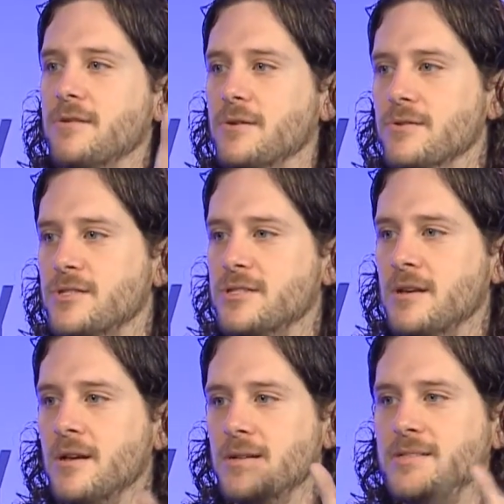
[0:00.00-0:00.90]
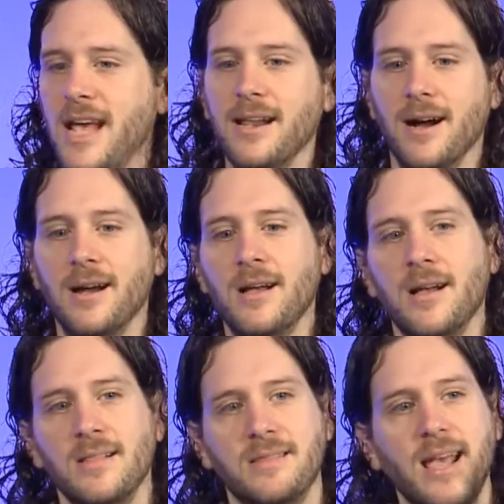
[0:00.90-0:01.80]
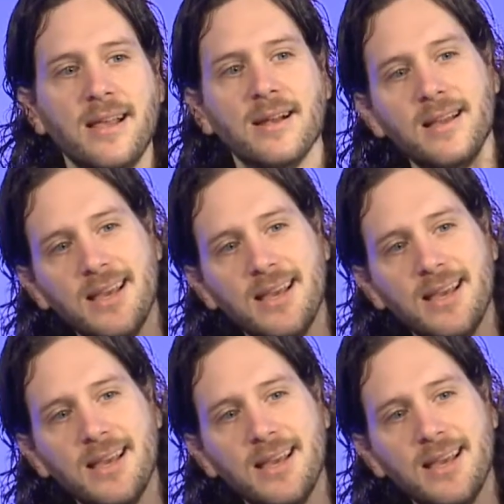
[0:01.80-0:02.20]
use? Data. Data